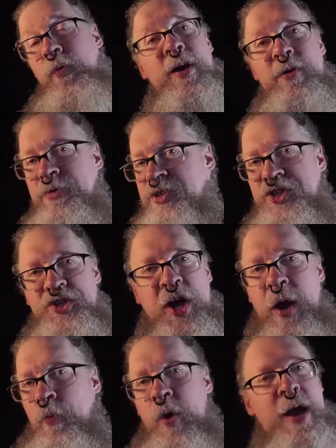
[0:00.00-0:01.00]
It would just
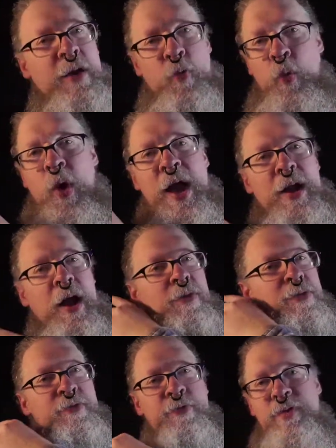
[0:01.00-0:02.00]
come right right on
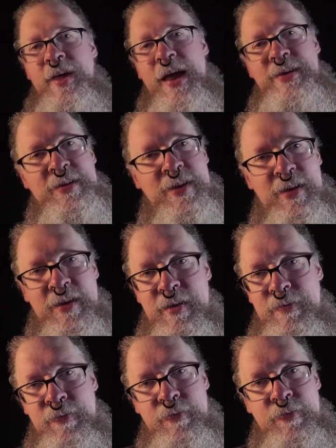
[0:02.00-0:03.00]
through that uh,
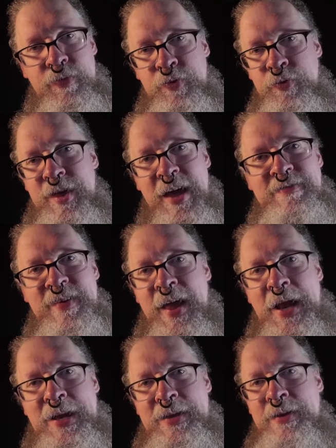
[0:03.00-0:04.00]
through that
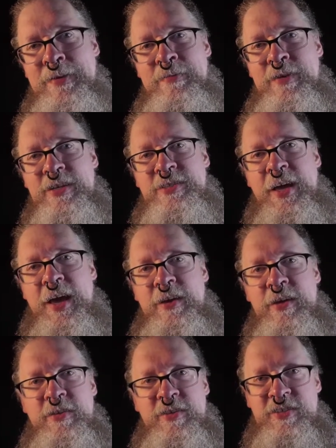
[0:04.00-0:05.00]
vent because they had
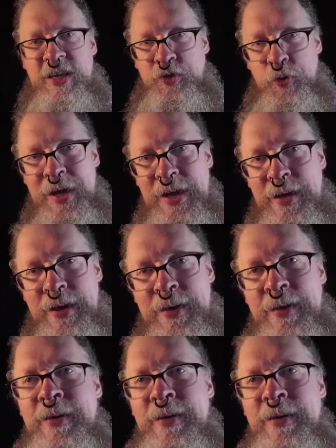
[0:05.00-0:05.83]
uh, central heating.